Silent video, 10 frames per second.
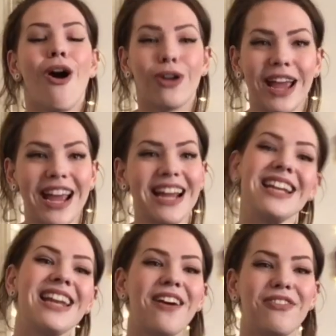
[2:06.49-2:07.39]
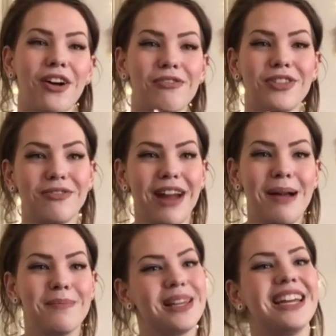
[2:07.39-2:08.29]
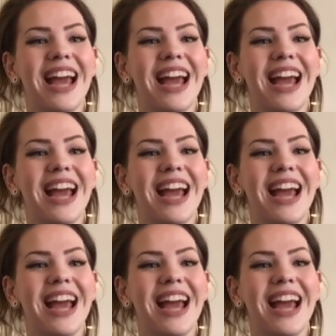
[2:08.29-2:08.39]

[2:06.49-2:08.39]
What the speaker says: Okay, enough of the rambling.